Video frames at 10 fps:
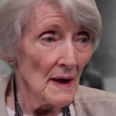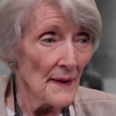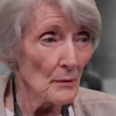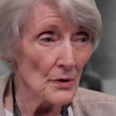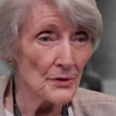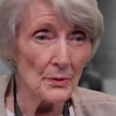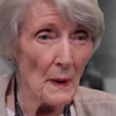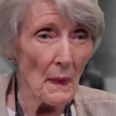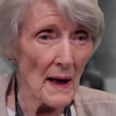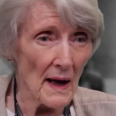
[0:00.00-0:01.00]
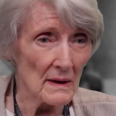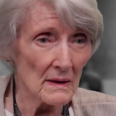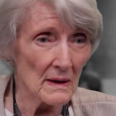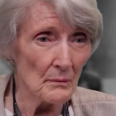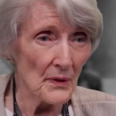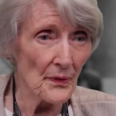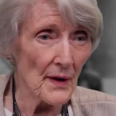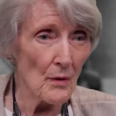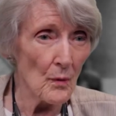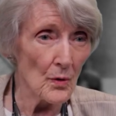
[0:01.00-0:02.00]
They weren't doing that, they, but
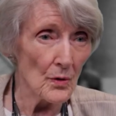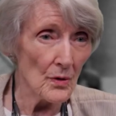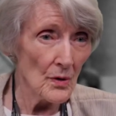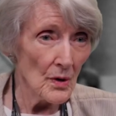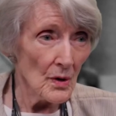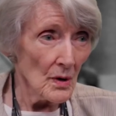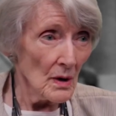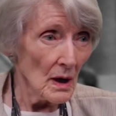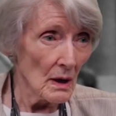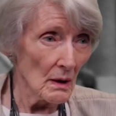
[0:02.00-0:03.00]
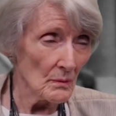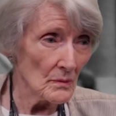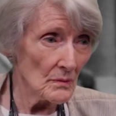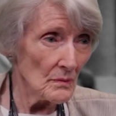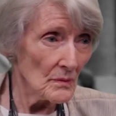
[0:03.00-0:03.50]
they were um,